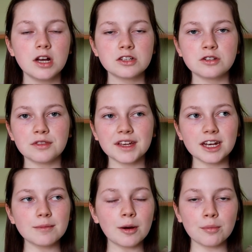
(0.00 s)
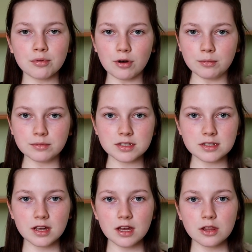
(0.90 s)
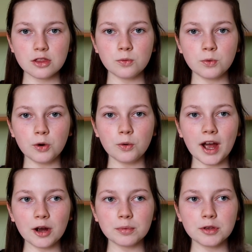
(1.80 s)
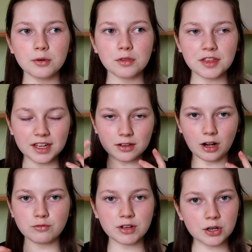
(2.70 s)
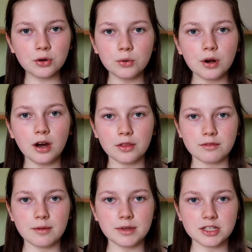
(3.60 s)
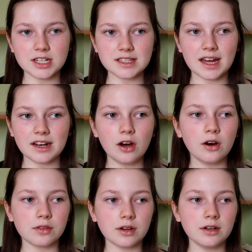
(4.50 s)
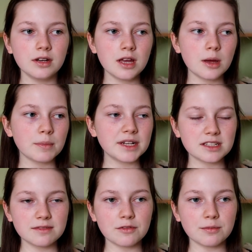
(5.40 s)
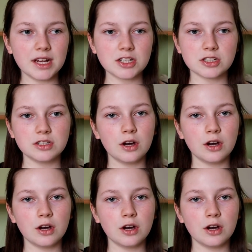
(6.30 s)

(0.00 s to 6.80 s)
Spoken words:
So you're thinking about prompts that will help you think, like recall other images and other pieces of information,